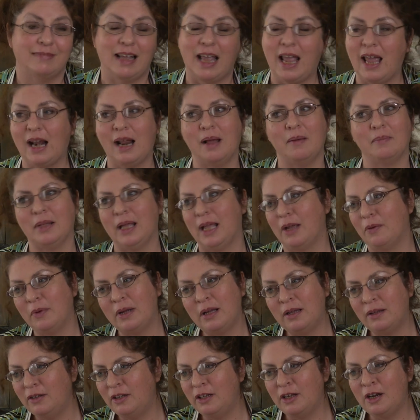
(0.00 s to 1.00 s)
And I'm like,
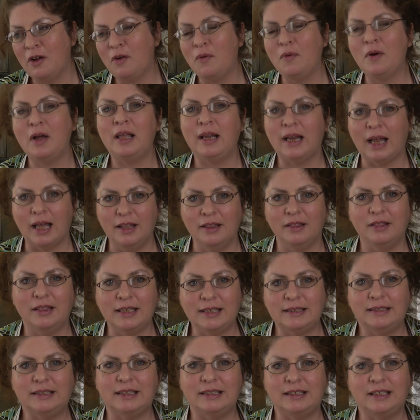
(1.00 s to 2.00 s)
well, you know what?
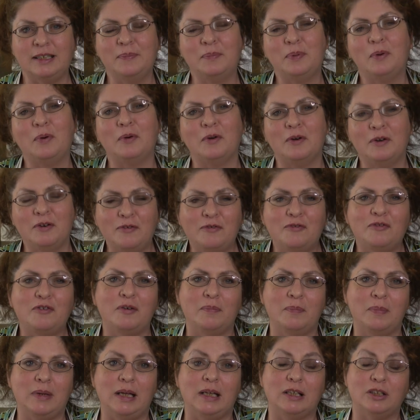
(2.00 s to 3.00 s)
This is important for
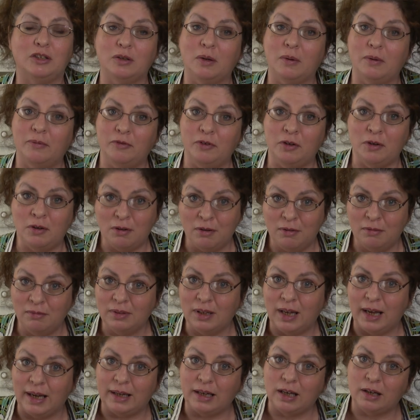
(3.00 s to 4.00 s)
me, so if you don't
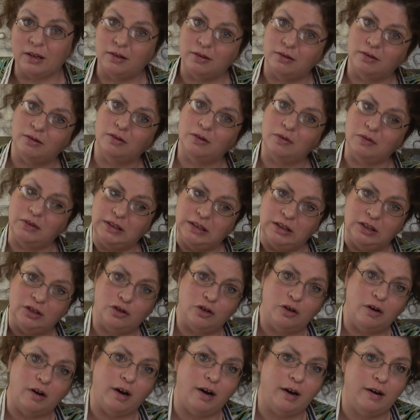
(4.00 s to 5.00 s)
like it, go sit in the
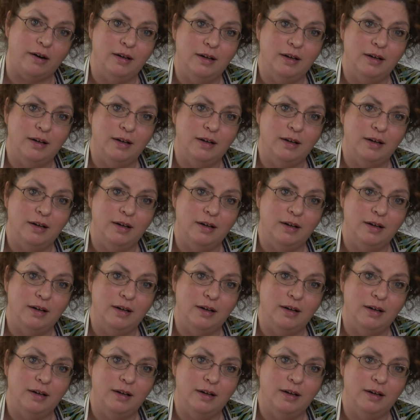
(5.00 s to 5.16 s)
car.